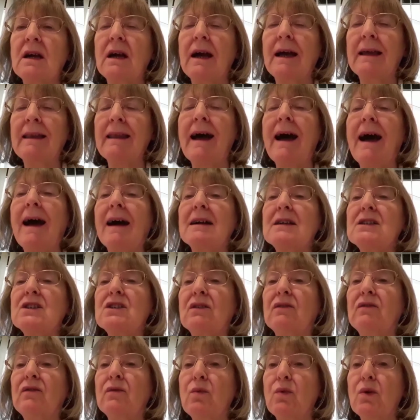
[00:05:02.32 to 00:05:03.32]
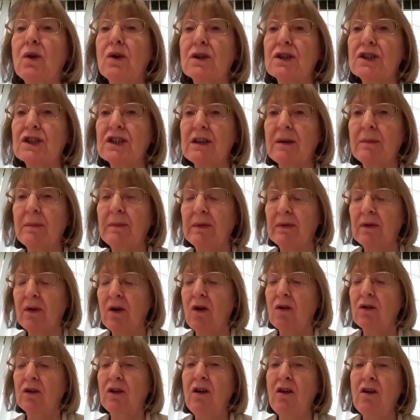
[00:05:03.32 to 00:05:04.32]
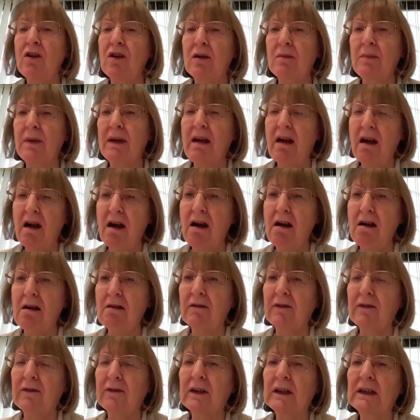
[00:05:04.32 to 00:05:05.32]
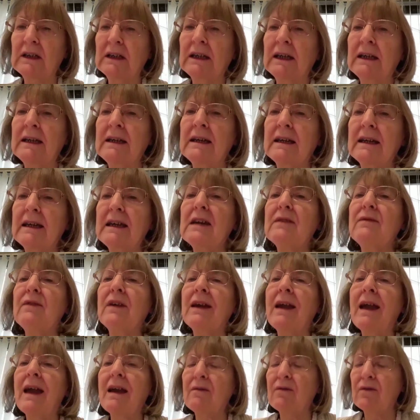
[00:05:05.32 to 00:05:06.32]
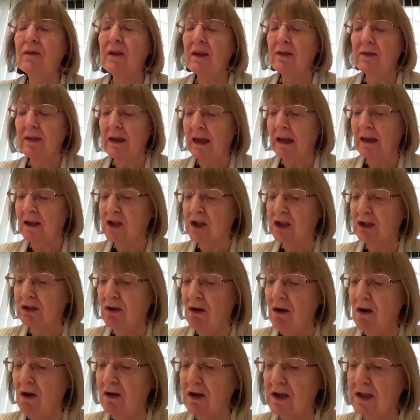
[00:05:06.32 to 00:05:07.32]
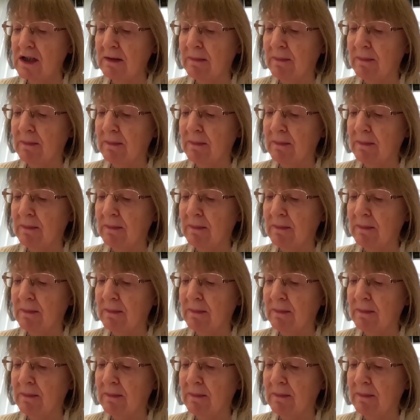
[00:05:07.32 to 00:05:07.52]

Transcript: an act of worship on her behalf, giving everything to God.